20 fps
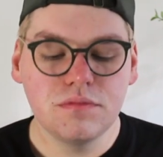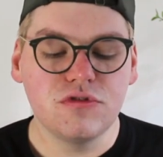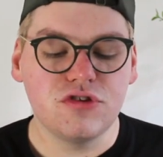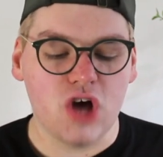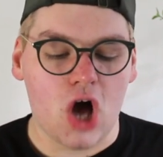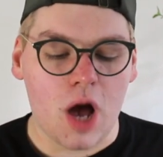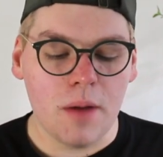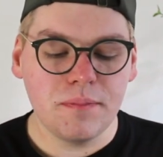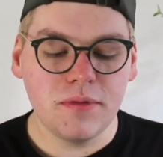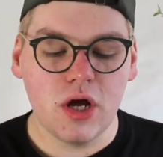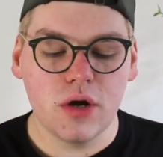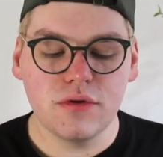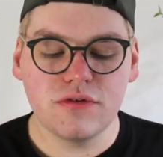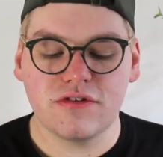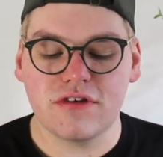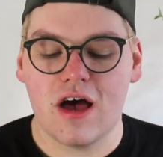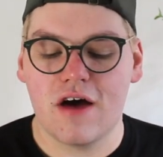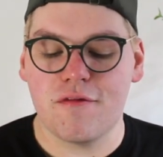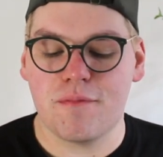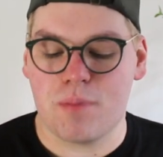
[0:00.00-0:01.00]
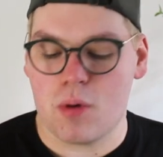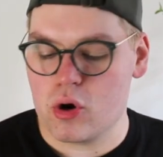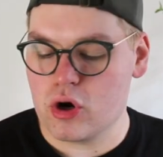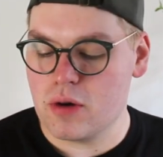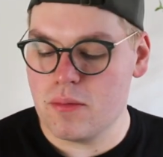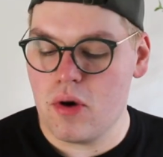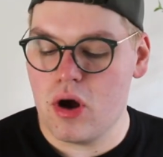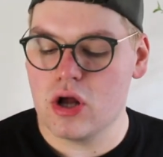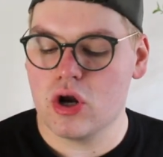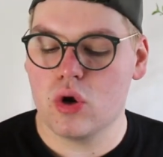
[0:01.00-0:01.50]
Top notes of
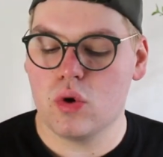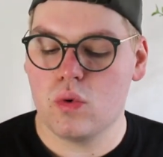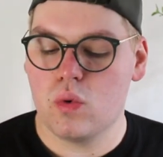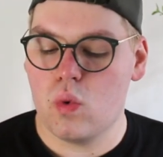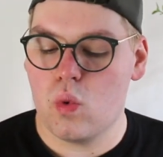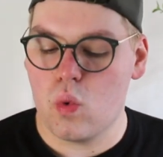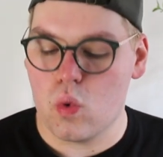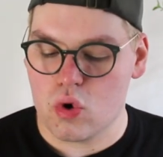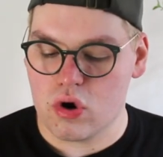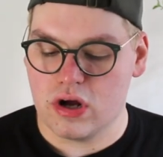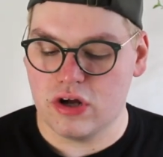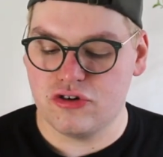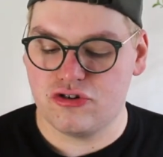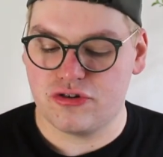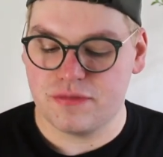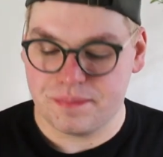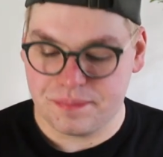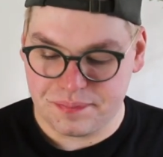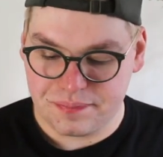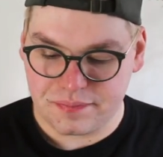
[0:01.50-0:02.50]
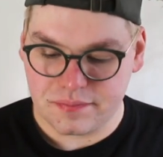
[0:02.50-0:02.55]
bergamot, orange,